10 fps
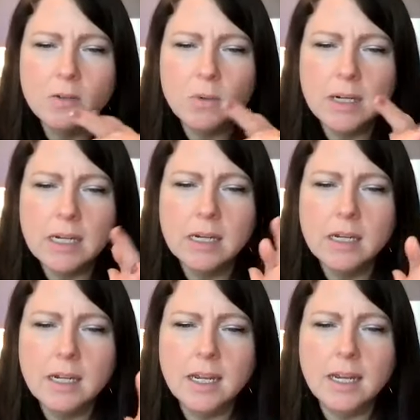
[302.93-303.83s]
20?
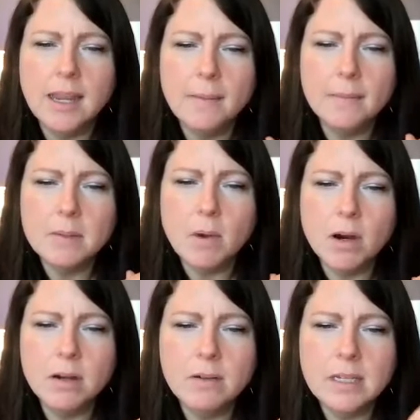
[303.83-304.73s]
Yep,
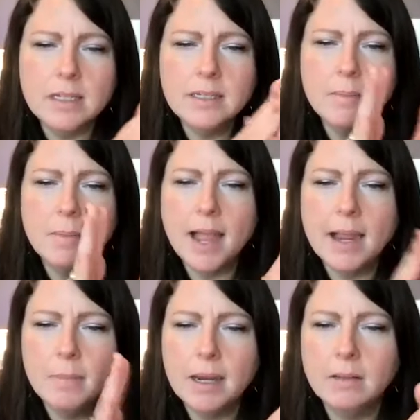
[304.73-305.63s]
tomorrow is the
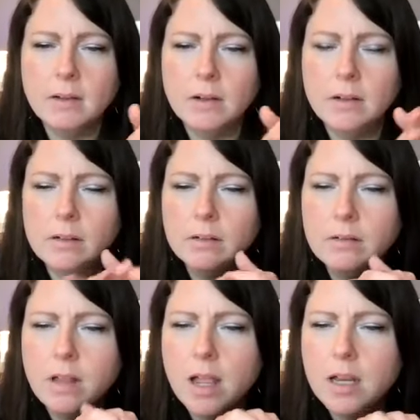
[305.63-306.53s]
Black Panther
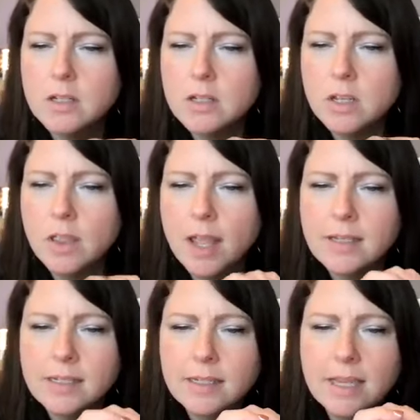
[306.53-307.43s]
launch. So
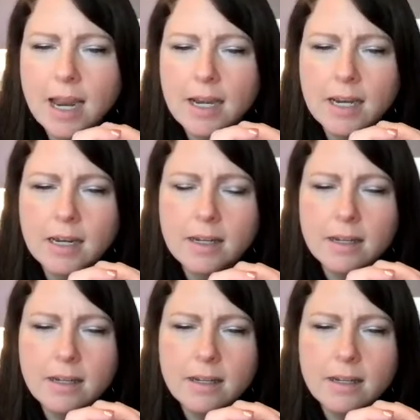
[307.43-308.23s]
that's exciting.